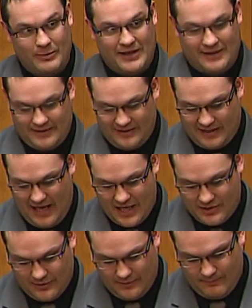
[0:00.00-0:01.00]
Week in
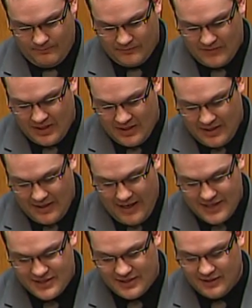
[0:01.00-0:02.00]
Saskatchewan.
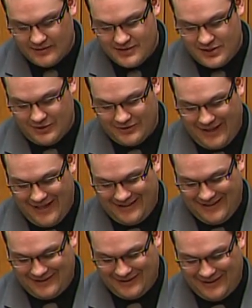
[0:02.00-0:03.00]
Engineers and
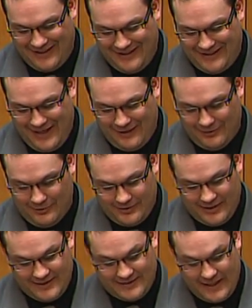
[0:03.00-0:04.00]
geoscientists are integral
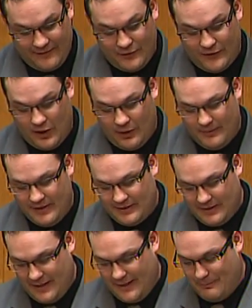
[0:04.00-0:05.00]
to the safe development
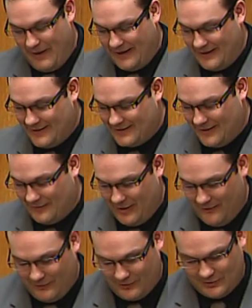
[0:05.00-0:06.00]
and maintenance of the
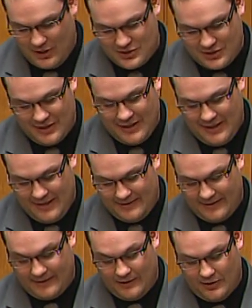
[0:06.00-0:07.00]
infrastructure and
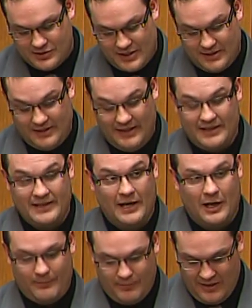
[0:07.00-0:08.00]
technology needed to
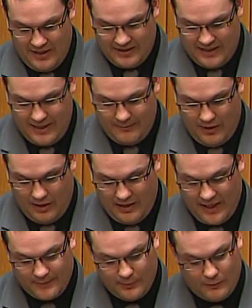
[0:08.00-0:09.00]
help keep our
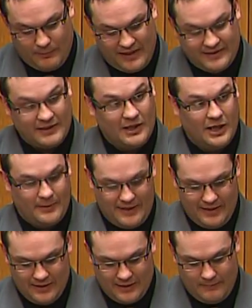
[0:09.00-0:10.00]
export-based
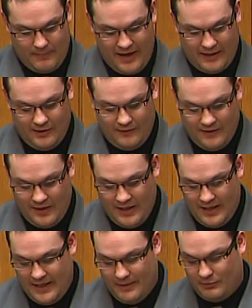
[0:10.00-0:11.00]
economy competitive
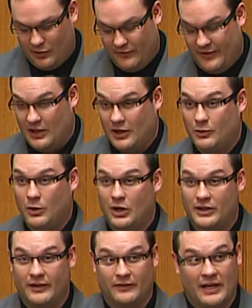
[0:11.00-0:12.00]
and improving our
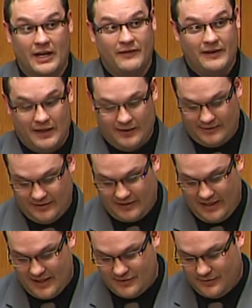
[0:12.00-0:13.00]
quality of life here in
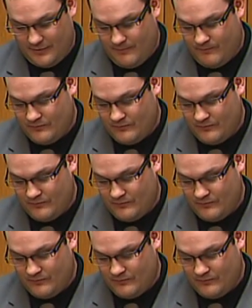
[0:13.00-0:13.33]
Saskatchewan.